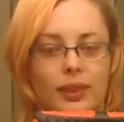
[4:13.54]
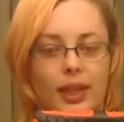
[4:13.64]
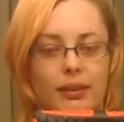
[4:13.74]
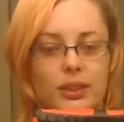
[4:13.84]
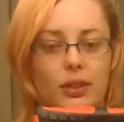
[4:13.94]

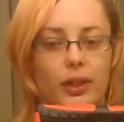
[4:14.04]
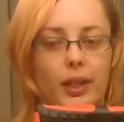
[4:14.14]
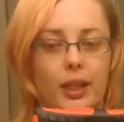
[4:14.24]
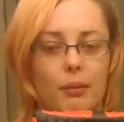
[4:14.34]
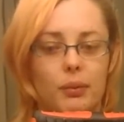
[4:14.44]
anyways,
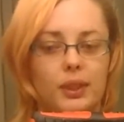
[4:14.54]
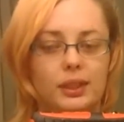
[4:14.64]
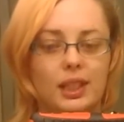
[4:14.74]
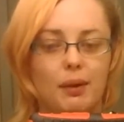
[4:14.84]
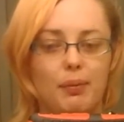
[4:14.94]
okay, yep,
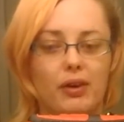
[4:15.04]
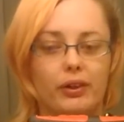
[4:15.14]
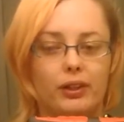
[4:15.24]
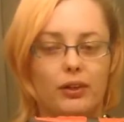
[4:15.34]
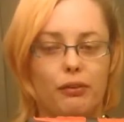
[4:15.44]
it's saying
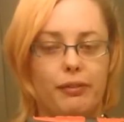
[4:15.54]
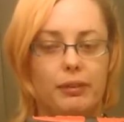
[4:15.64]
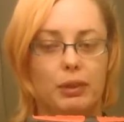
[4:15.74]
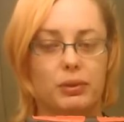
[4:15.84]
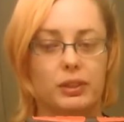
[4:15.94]
battery low,
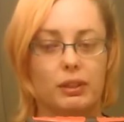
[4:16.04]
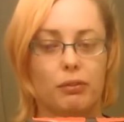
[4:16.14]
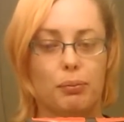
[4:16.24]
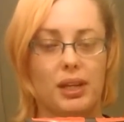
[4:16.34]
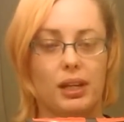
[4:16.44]
15%
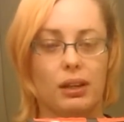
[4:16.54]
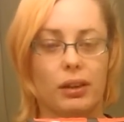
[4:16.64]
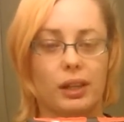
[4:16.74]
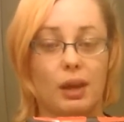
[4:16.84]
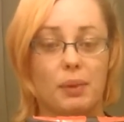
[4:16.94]
remaining.
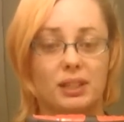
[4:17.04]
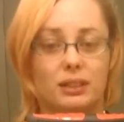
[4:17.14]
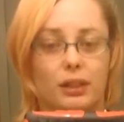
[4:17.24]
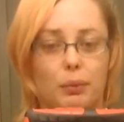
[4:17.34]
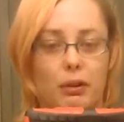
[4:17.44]
Okay, that might
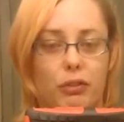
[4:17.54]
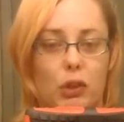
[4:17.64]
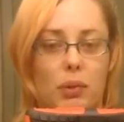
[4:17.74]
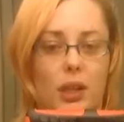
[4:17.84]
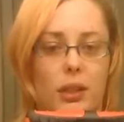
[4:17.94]
still give me a
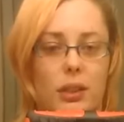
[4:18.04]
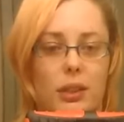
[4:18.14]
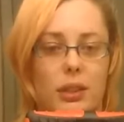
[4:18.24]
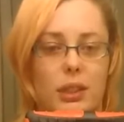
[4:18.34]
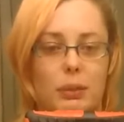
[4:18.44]
few minutes,
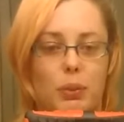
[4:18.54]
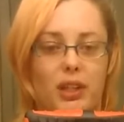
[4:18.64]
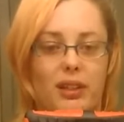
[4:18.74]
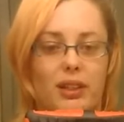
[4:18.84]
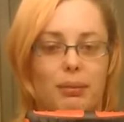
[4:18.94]
because this is
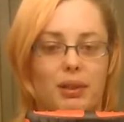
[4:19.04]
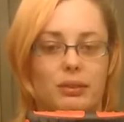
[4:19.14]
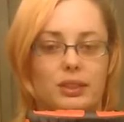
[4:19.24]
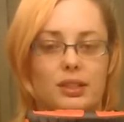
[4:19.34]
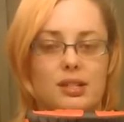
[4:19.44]
pretty good
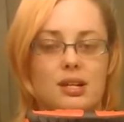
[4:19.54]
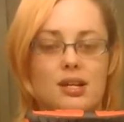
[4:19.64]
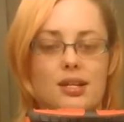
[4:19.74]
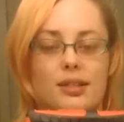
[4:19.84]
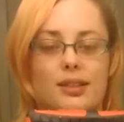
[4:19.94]
about
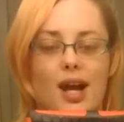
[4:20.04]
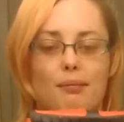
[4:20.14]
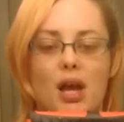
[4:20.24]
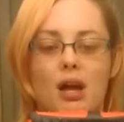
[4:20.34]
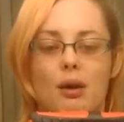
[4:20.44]

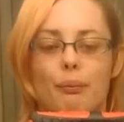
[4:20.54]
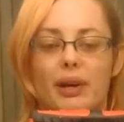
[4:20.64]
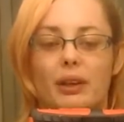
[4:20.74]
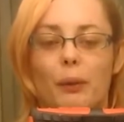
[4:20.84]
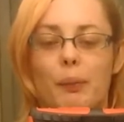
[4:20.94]
time.
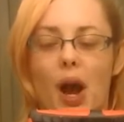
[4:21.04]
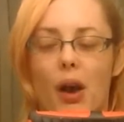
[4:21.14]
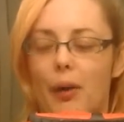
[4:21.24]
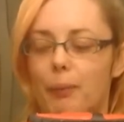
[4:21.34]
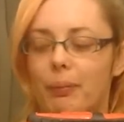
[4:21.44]
But
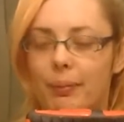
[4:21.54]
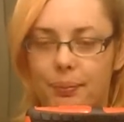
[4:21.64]
no,